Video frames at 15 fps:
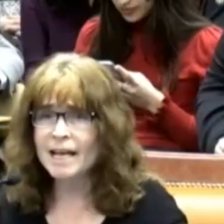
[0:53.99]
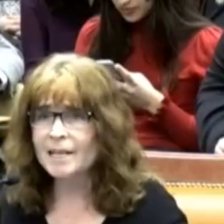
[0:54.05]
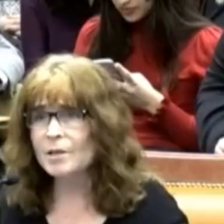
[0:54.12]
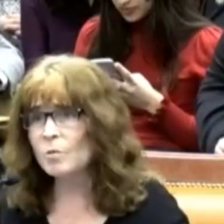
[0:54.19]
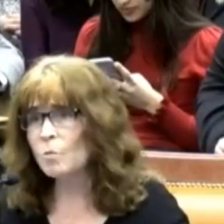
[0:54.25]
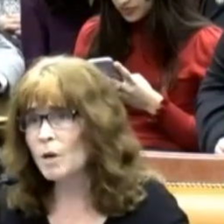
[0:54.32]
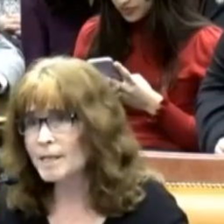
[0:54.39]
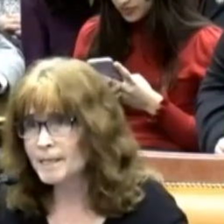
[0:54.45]
And
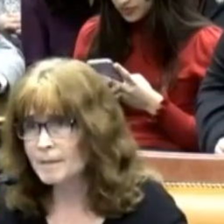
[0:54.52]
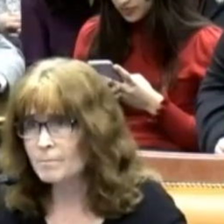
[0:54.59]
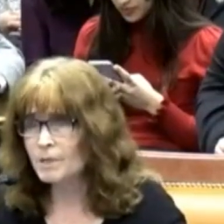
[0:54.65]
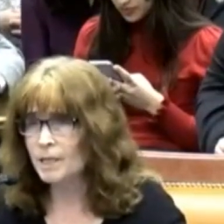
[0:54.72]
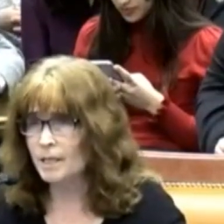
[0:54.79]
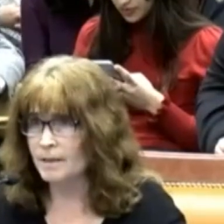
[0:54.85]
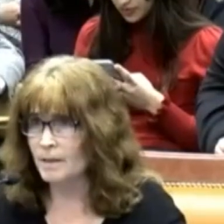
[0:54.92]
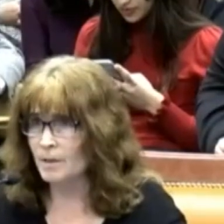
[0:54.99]
it wasn't
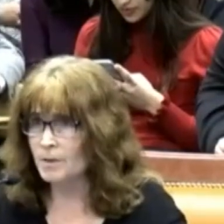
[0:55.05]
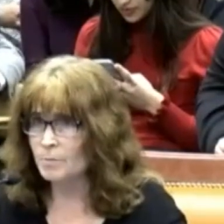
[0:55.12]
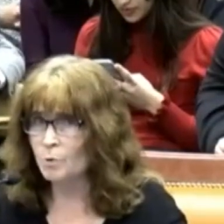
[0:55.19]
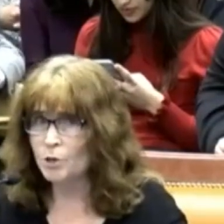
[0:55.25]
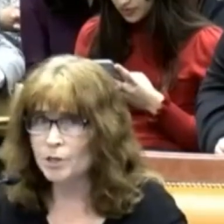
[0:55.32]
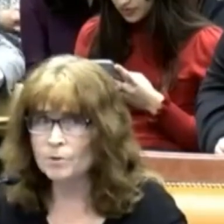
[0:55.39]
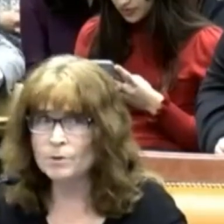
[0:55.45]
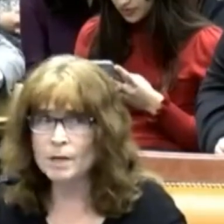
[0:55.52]
because I was
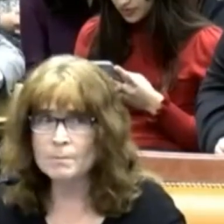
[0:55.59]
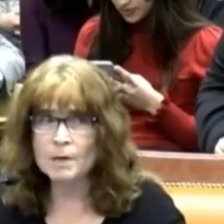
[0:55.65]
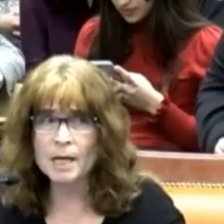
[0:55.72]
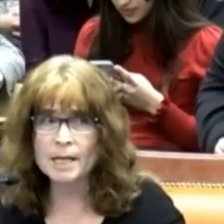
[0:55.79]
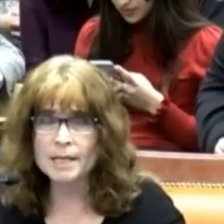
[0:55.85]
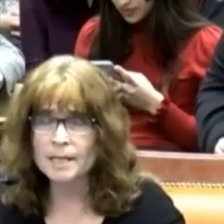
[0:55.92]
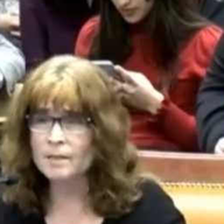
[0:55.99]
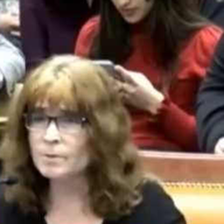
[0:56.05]
born in the wrong
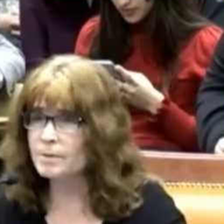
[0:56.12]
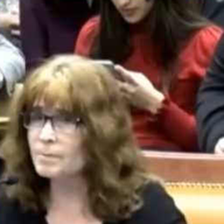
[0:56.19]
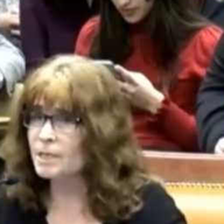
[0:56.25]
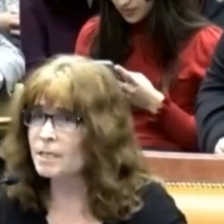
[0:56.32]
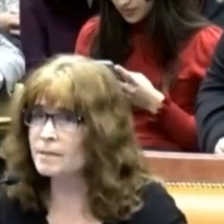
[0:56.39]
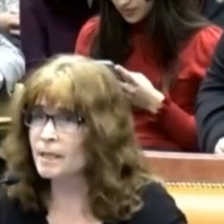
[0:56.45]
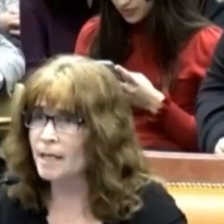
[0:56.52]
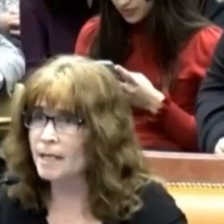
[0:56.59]
body, it was
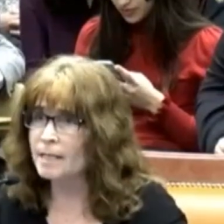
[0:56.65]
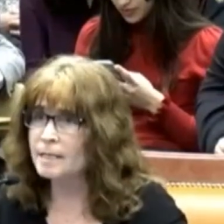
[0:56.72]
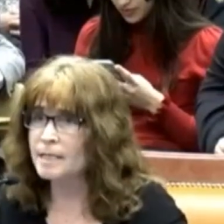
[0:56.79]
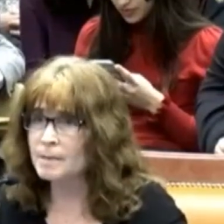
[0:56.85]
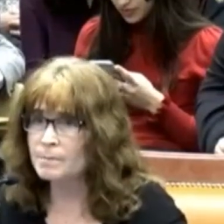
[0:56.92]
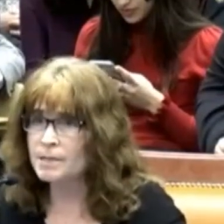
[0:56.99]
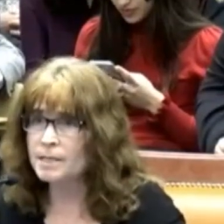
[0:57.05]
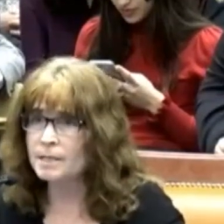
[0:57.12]
because I had a
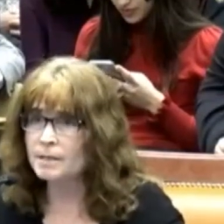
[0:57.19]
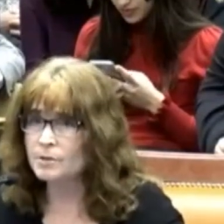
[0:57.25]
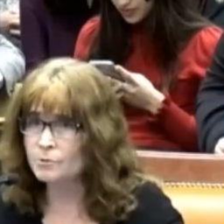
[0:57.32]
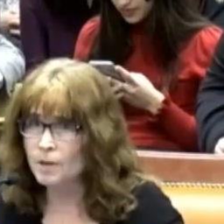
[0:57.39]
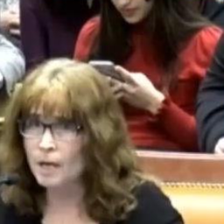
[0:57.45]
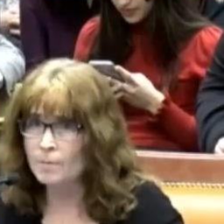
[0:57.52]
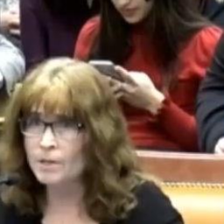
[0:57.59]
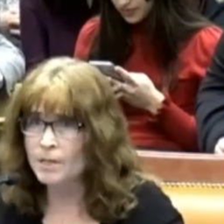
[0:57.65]
deep seated
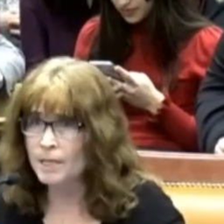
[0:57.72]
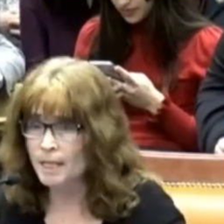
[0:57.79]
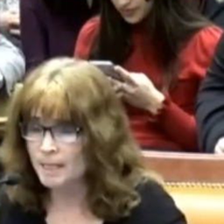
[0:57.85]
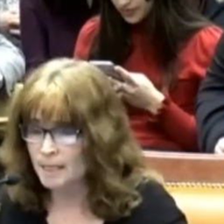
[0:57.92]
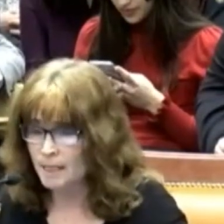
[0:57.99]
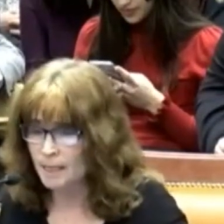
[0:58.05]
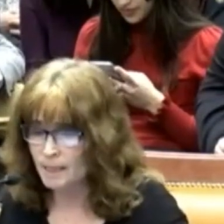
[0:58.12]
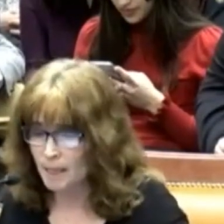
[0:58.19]
trauma that I
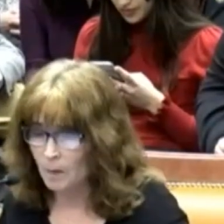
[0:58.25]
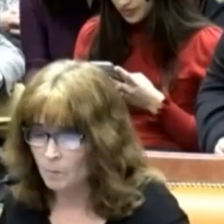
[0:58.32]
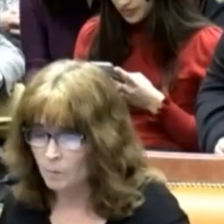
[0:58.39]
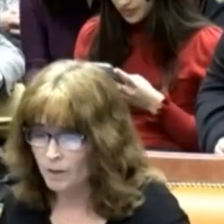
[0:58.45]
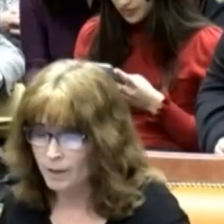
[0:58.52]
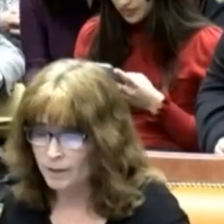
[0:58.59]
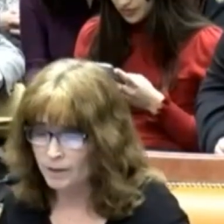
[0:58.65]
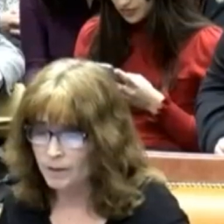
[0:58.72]
needed help
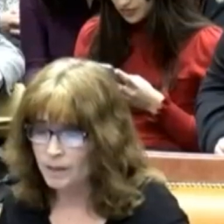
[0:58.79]
with.